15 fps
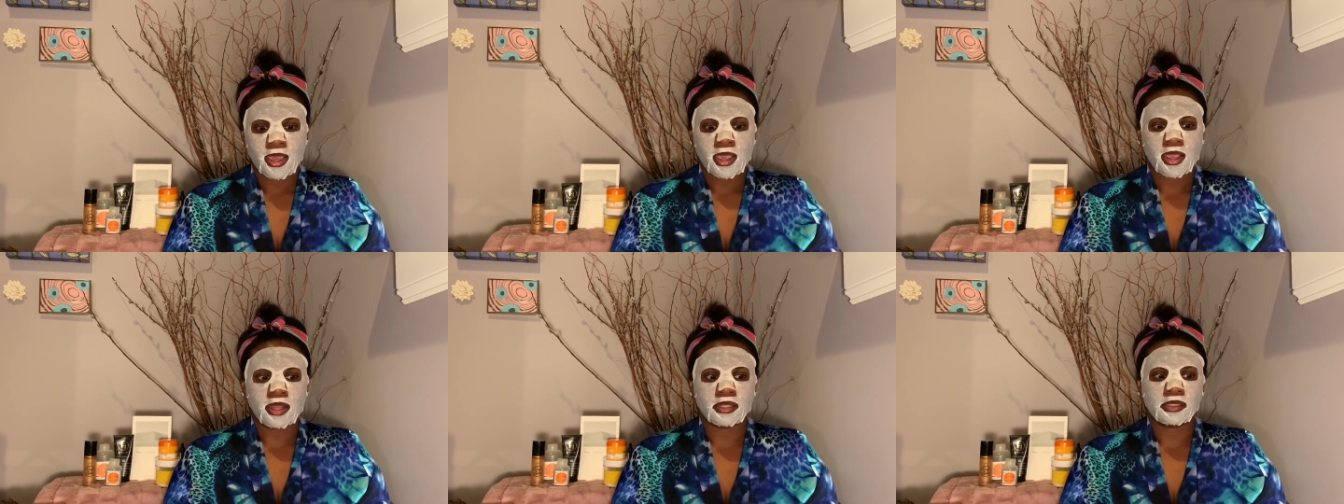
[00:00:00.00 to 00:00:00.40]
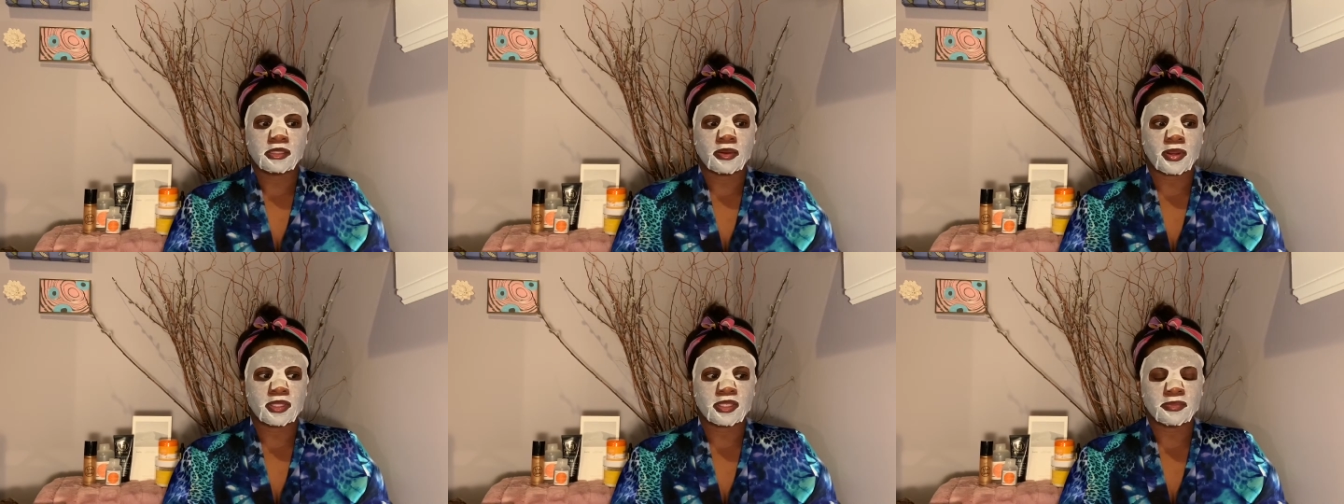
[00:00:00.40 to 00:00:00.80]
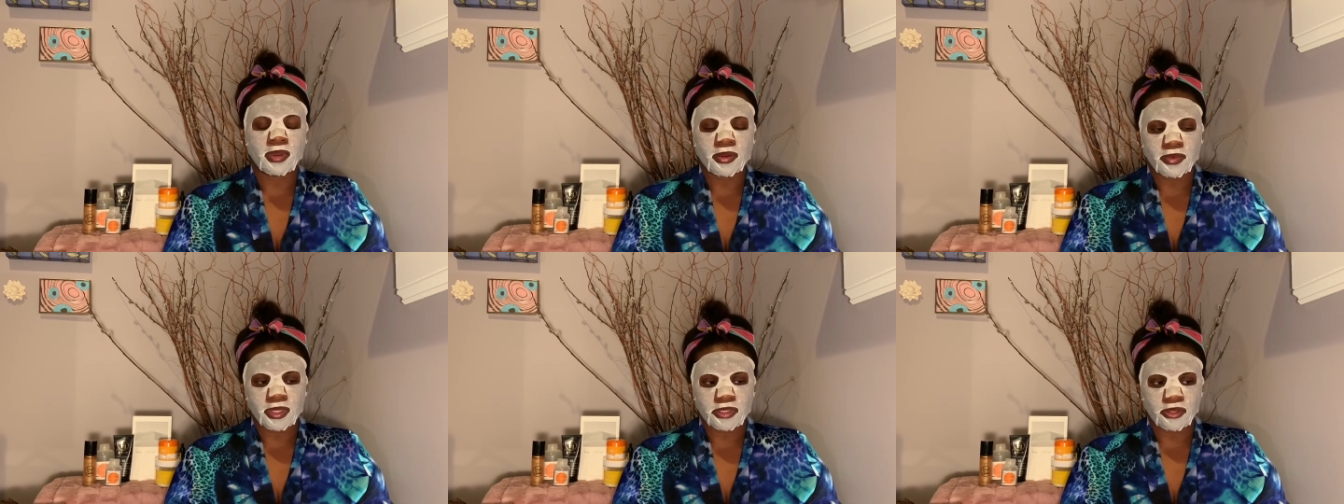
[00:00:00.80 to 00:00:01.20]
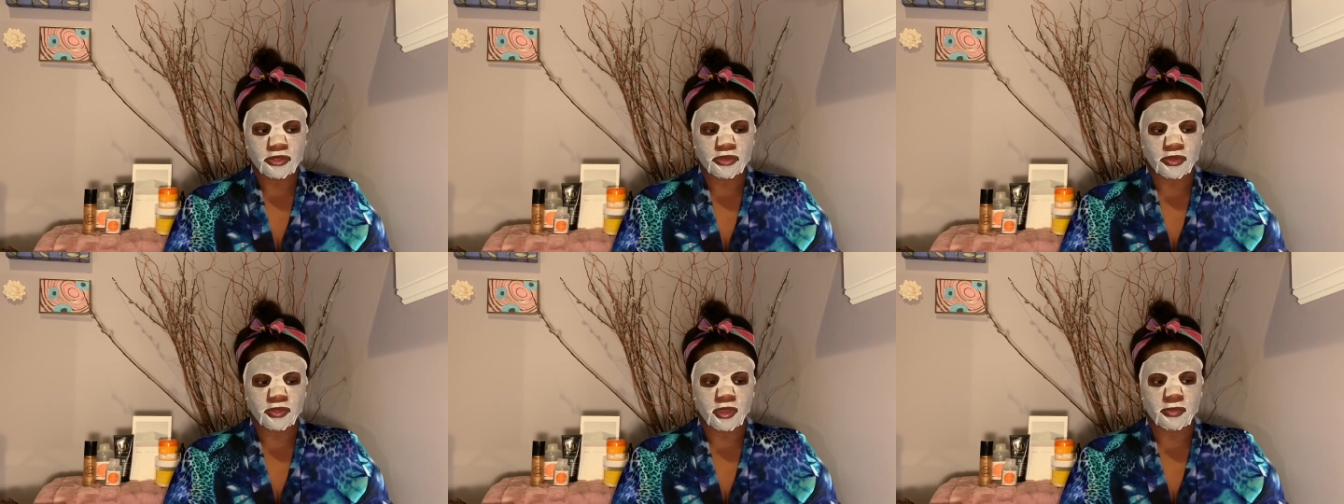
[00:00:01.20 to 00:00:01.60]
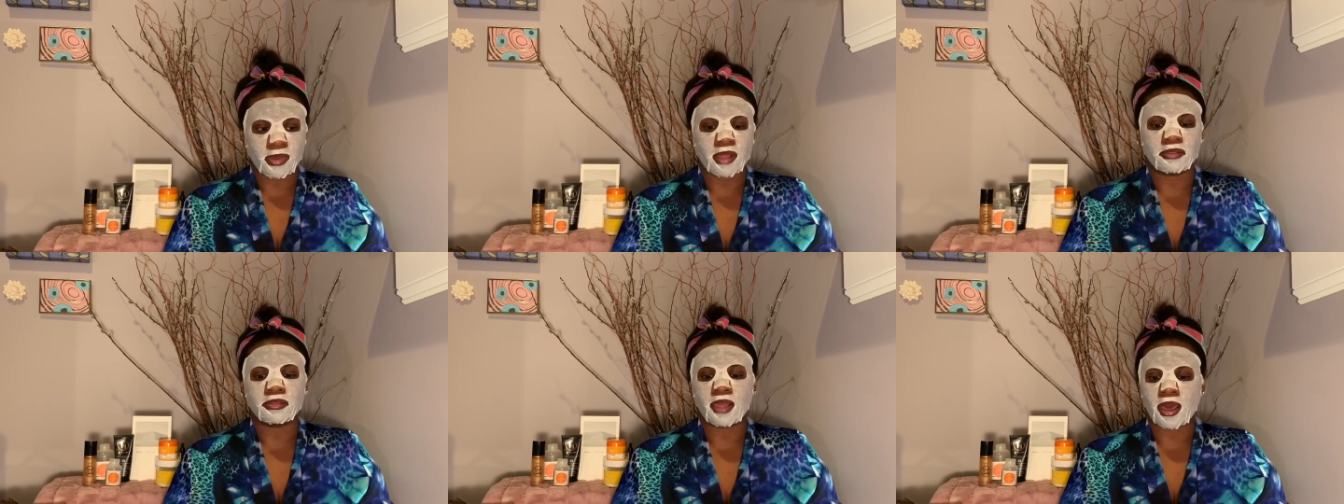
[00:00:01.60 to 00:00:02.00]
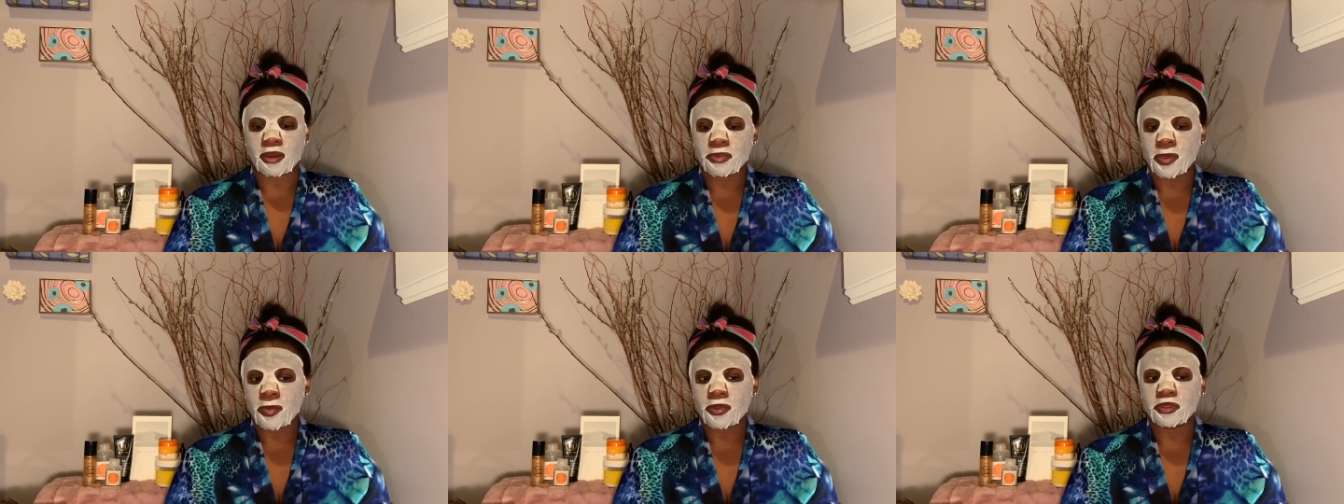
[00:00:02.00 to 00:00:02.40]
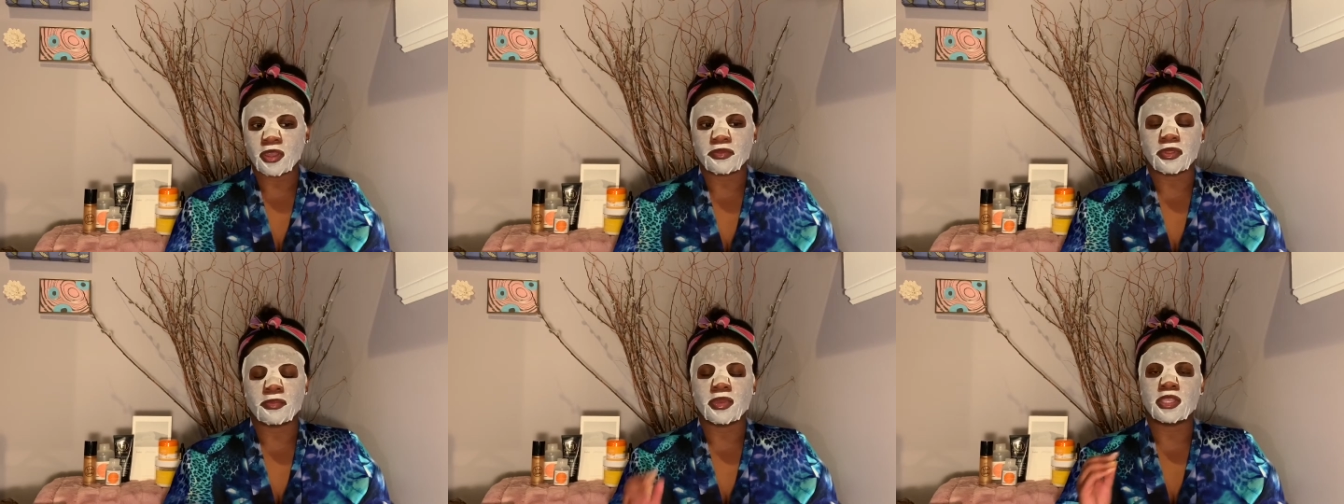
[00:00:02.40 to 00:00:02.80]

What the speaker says: And so I did my research on them. A lot of people love them.